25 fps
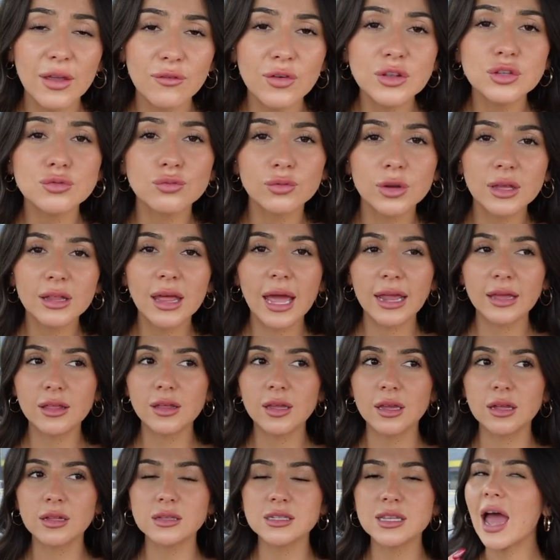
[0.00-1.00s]
if it's real
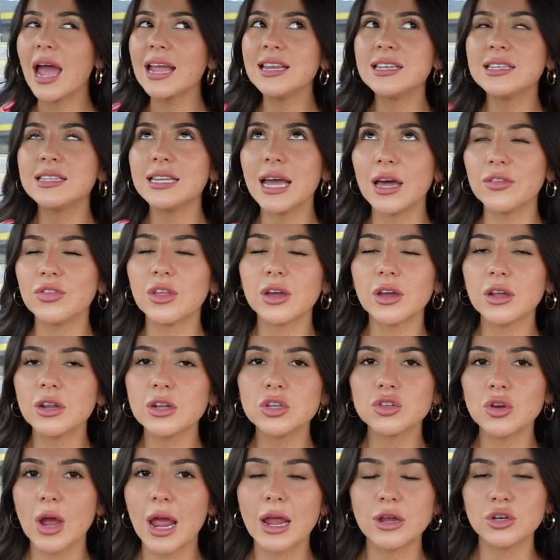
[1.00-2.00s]
aliens, I doubt they're
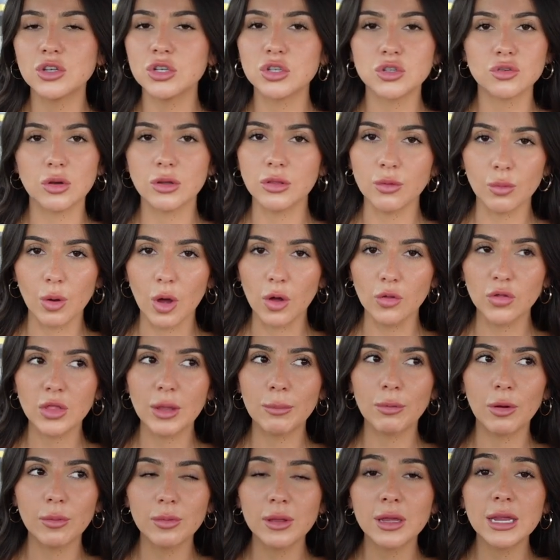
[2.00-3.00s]
gonna try and destroy the world.
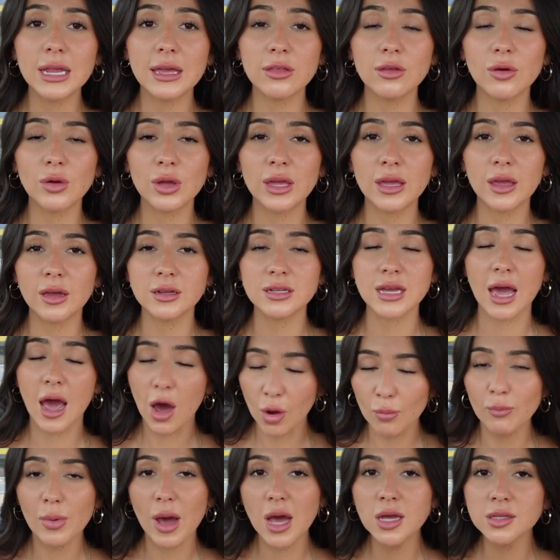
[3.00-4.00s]
They're probably either here to
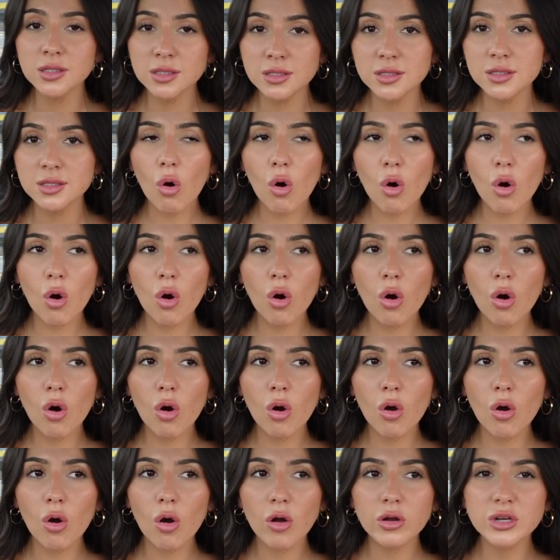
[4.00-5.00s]
help us
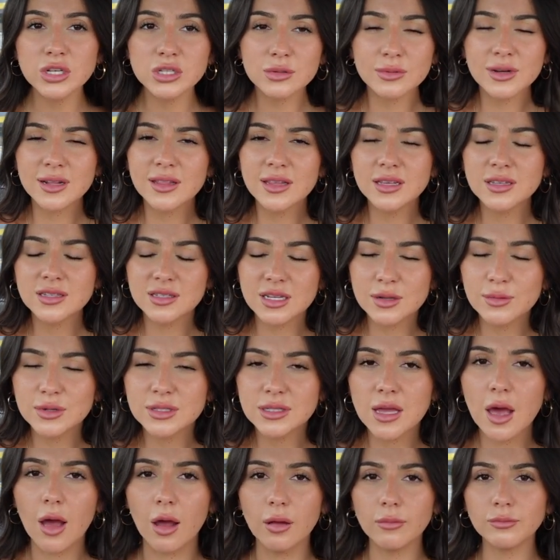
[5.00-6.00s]
or just wanna like see
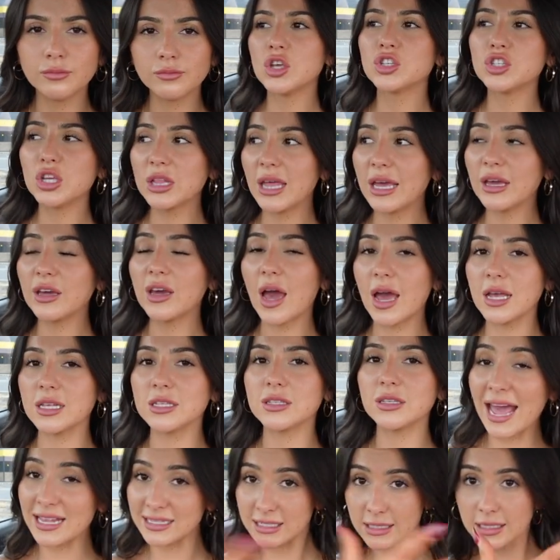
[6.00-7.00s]
what's up. So like
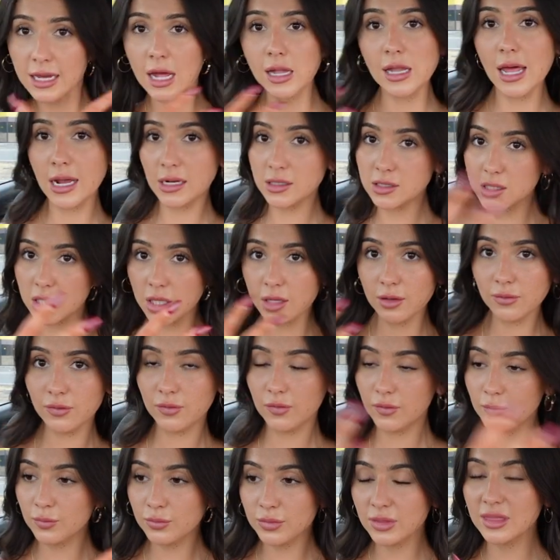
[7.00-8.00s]
guys, as a
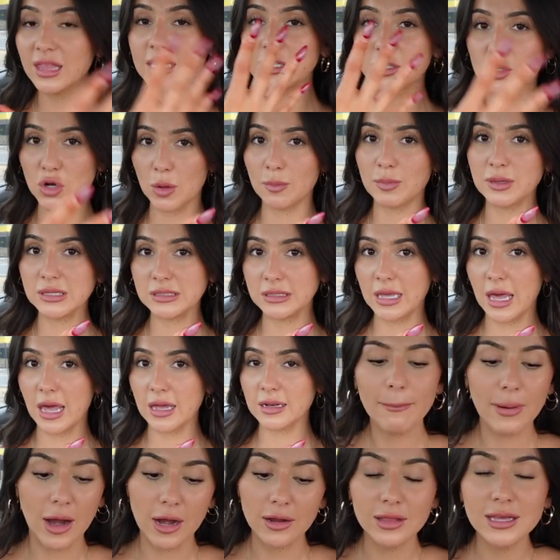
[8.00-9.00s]
collective, Let's not be
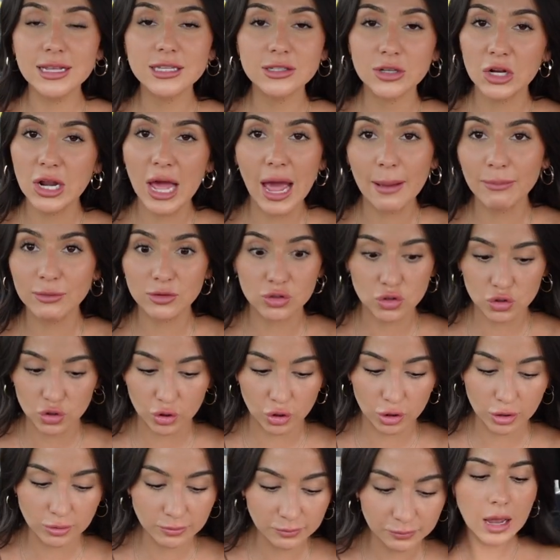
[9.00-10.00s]
scared. Apparently it's gonna happen
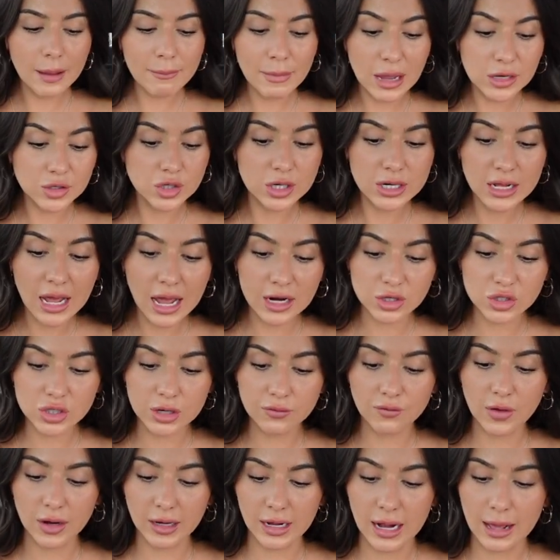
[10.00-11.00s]
soon. Imagine it
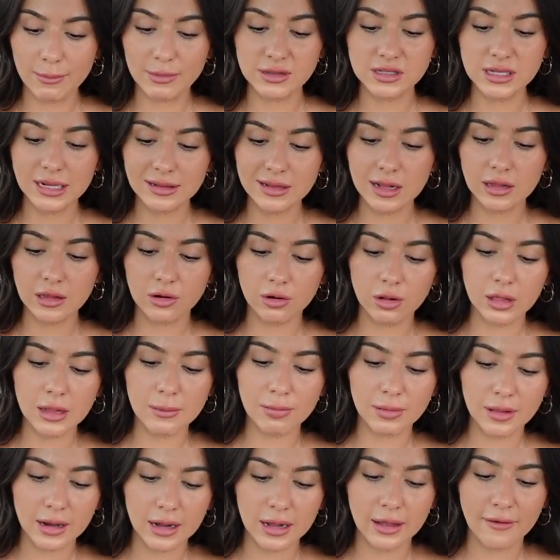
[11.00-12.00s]
actually fucking happens. Like they're literally
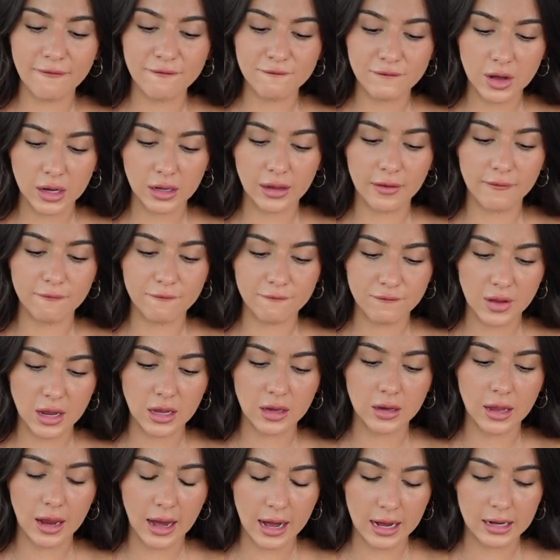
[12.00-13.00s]
planning a fucking
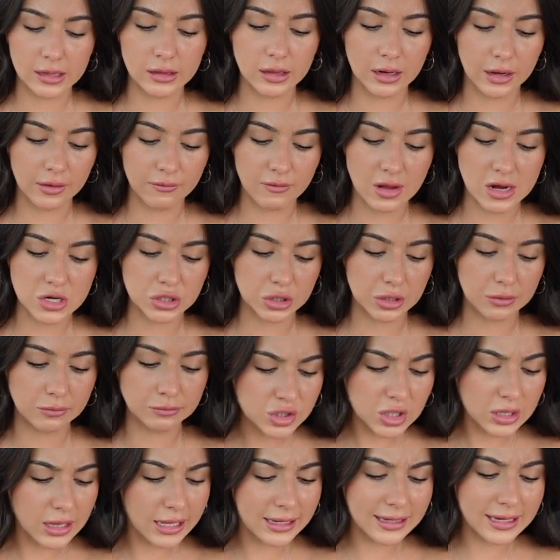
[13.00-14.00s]
fake alien invasion
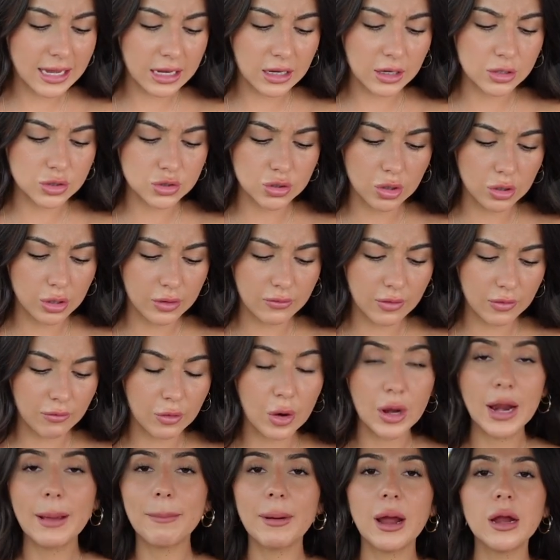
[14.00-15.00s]
to like get control of
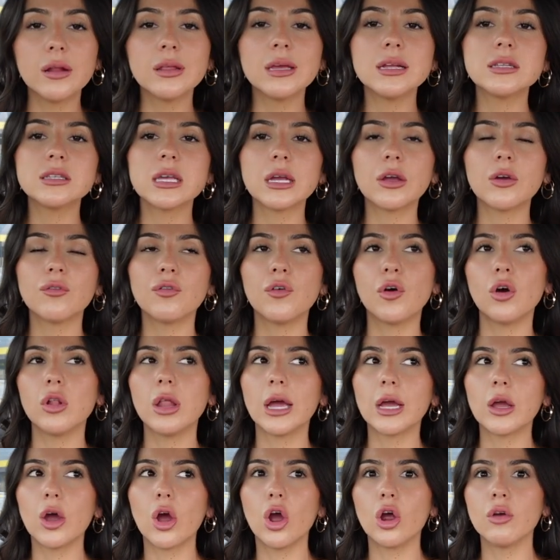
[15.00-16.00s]
everyone. Apparently it's like for
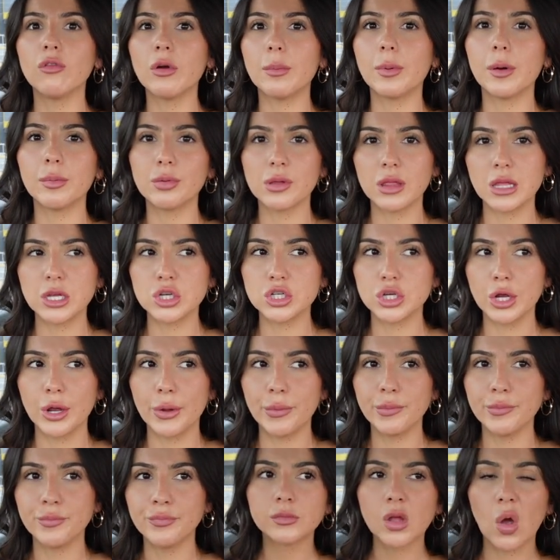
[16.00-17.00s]
like
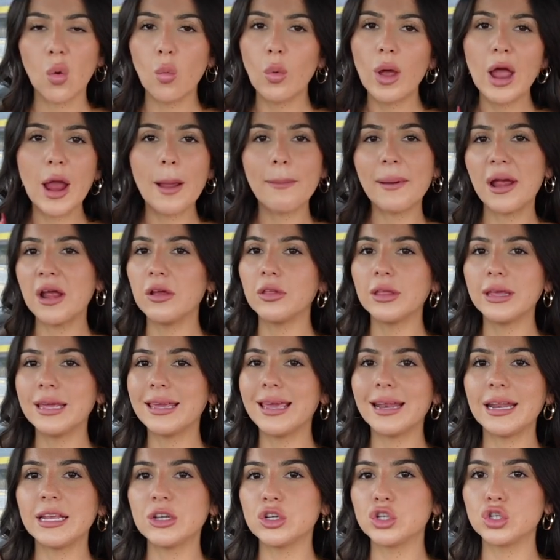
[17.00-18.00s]
overpopulation. We're apparently
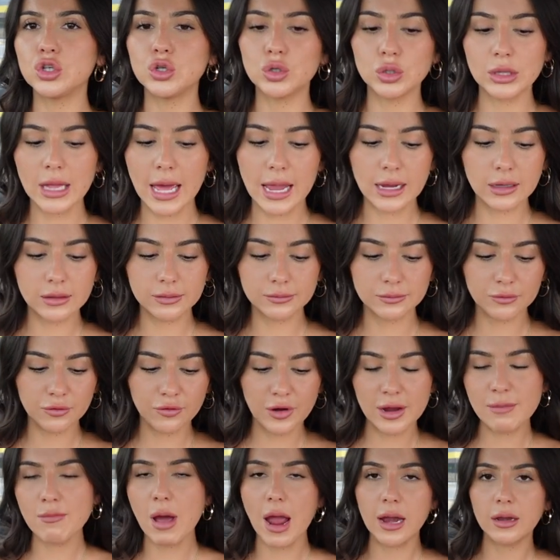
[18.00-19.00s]
getting too like
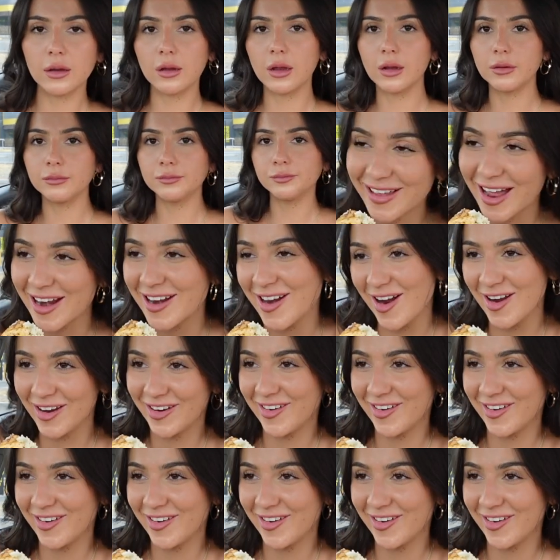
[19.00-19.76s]
free-minded. I don't know,